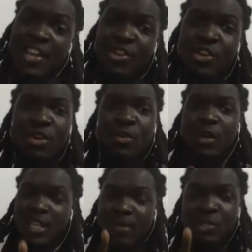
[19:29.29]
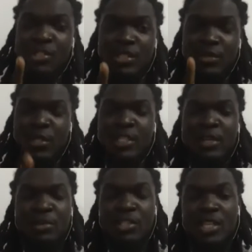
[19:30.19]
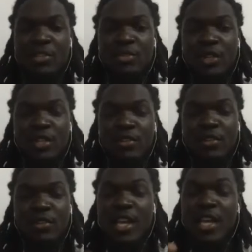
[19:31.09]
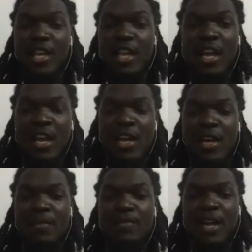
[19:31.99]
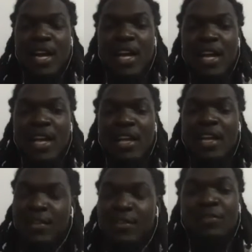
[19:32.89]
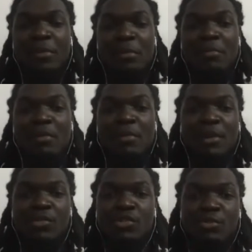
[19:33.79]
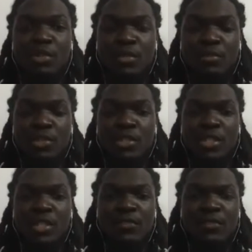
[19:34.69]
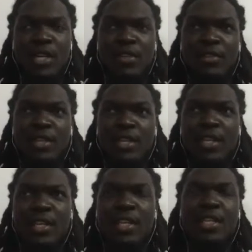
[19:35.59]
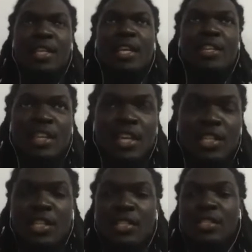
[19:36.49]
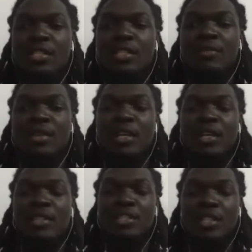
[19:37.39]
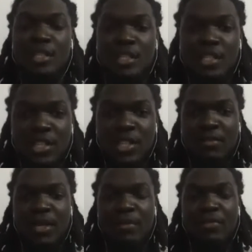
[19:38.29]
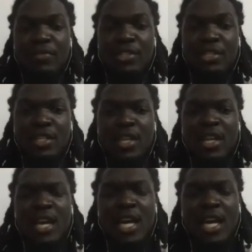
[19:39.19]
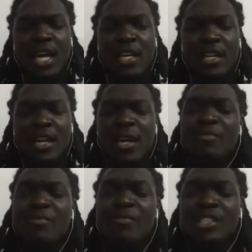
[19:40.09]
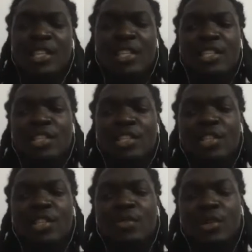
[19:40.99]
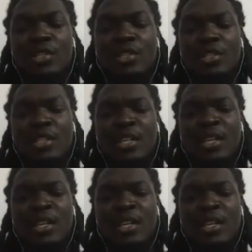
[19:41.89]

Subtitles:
know what I must say to you know, I have a family member who's pretty much involved in the education system. She's a teacher by profession, and recently she was